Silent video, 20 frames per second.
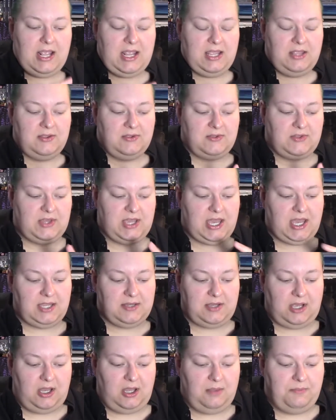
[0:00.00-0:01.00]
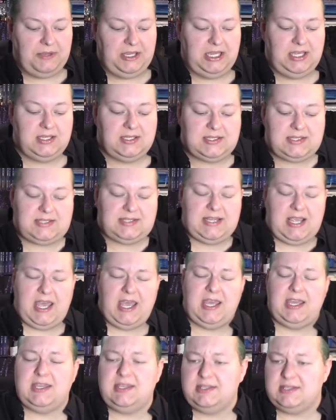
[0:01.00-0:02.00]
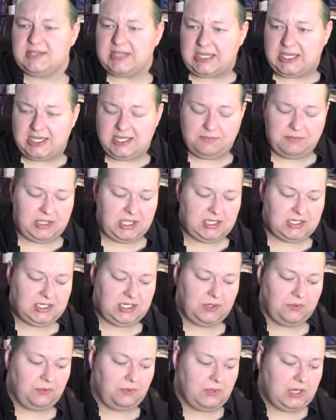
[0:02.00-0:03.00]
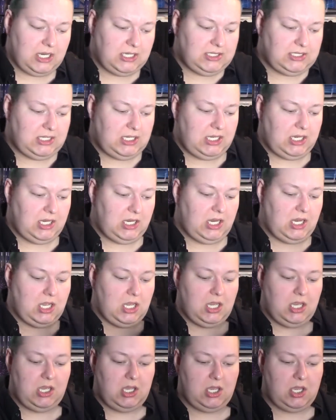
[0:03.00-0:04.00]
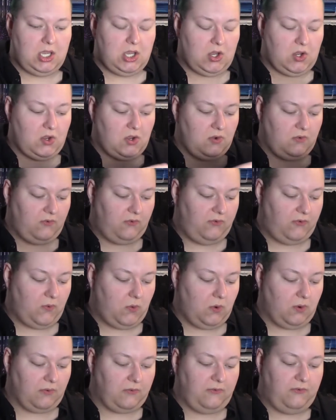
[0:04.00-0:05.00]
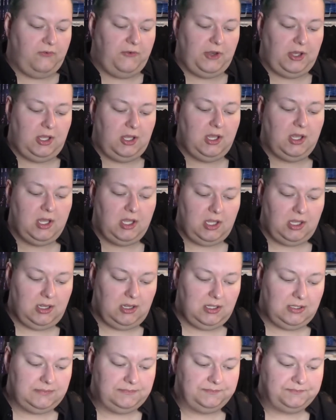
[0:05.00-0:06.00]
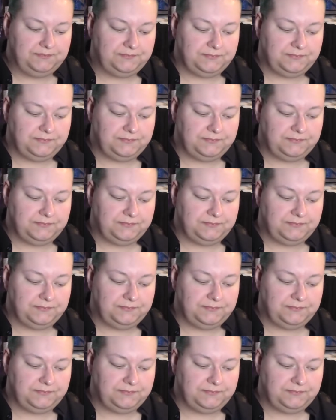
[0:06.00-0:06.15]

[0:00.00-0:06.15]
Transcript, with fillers: and that all being said, I am getting ready for fall,